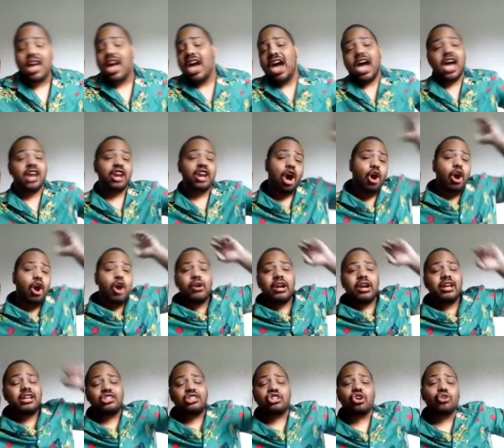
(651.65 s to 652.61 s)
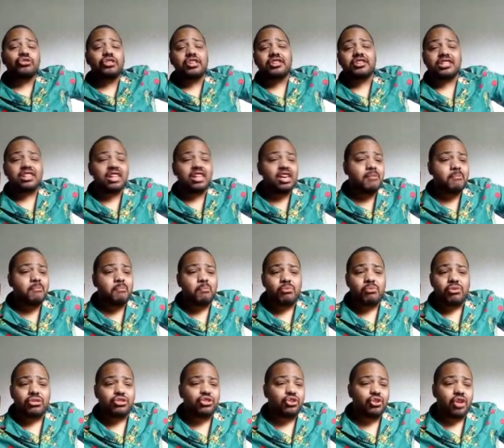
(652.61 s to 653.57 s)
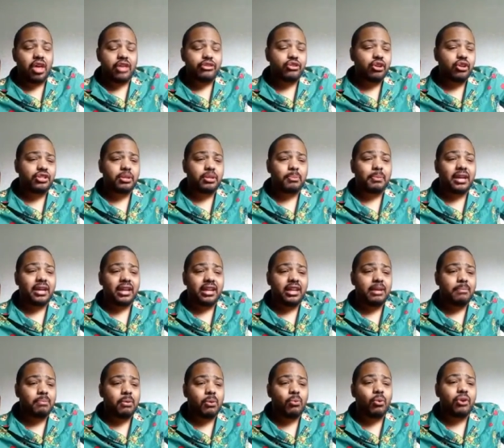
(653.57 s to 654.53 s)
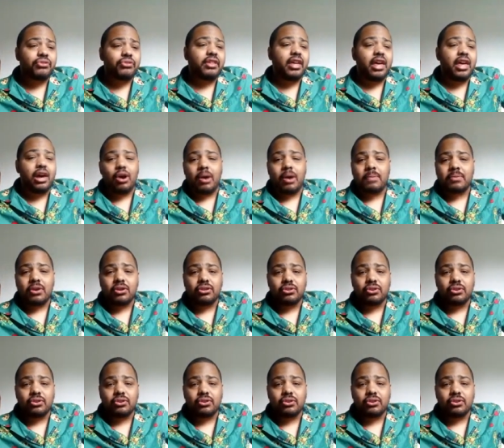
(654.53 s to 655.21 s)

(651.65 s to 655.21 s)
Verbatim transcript: I know I already sold this clip just the beginning, but what the hell, I'm going